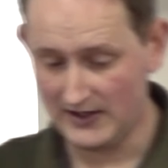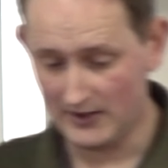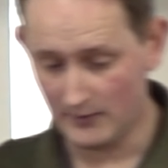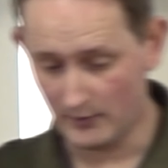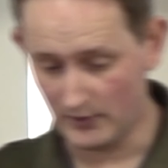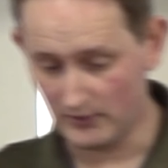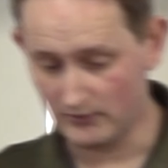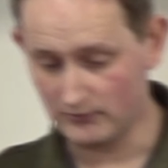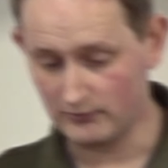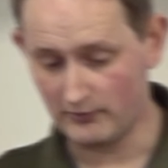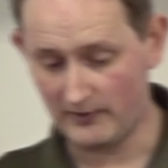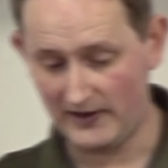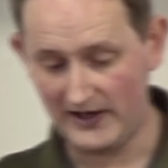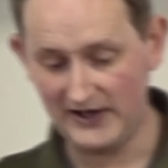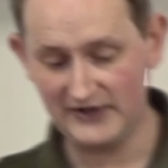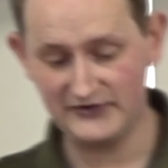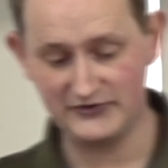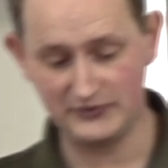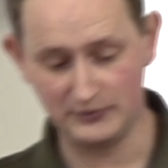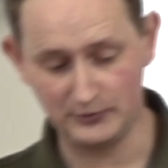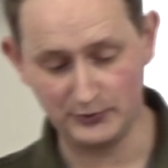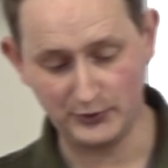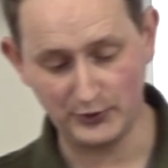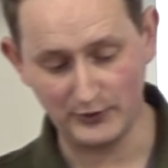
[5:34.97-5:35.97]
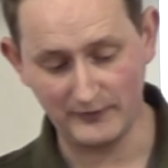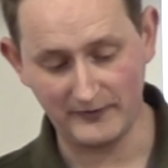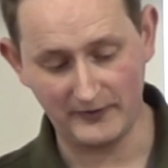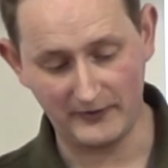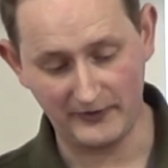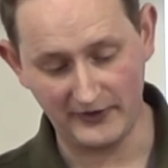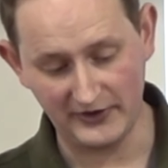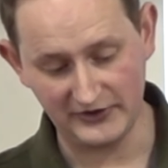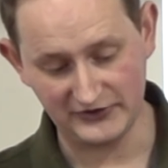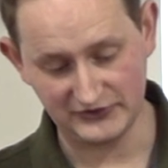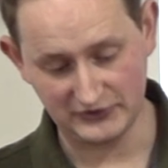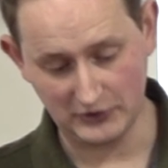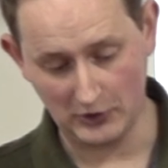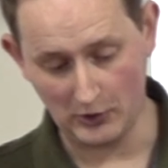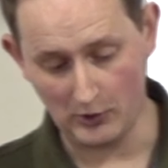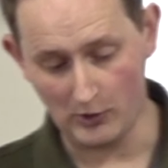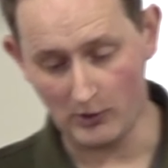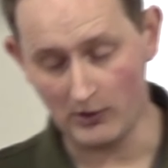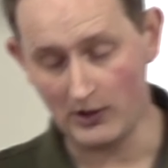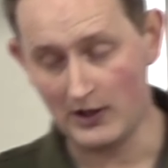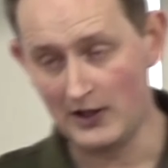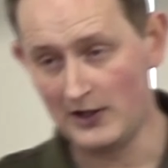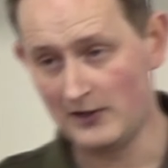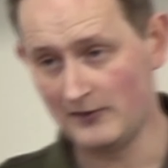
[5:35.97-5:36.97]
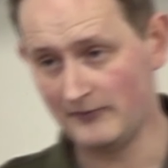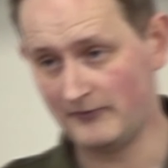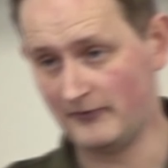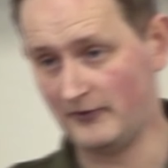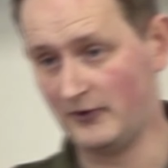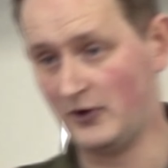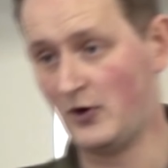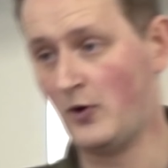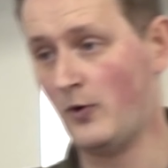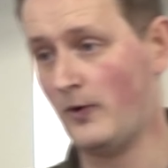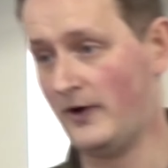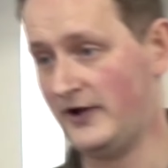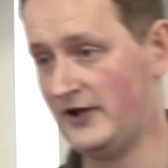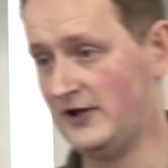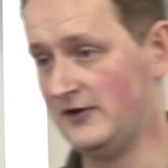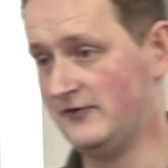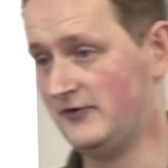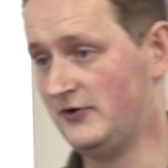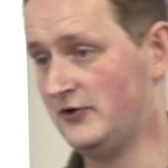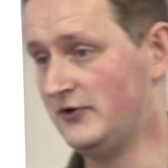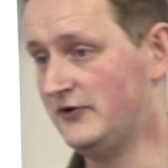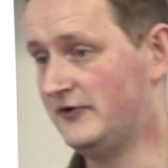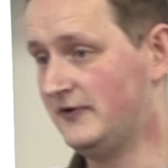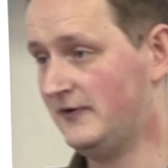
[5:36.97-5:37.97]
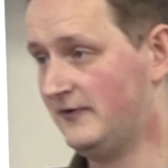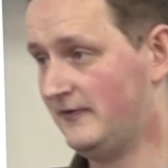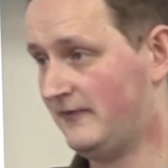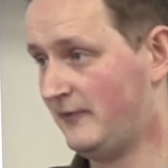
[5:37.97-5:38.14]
we wrestled over this call for quite a few,